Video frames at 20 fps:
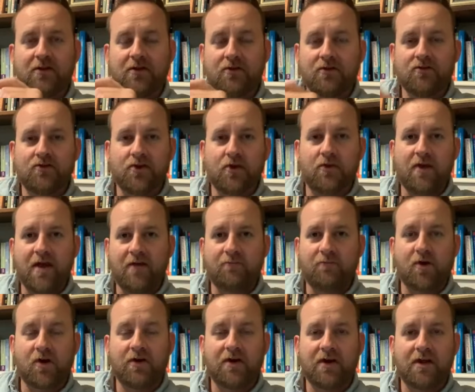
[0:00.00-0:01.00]
who don't have
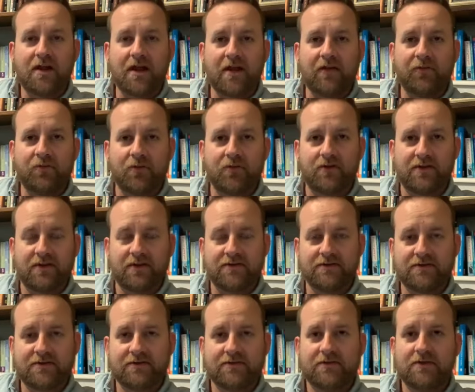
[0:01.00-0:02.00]
marketing
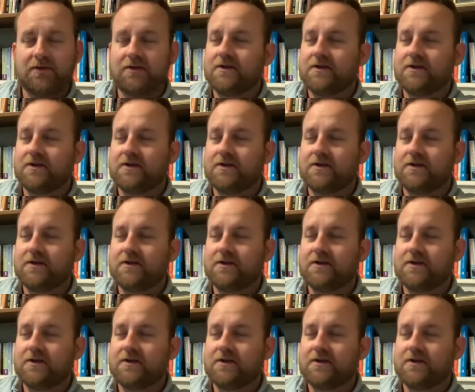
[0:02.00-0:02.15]
expertise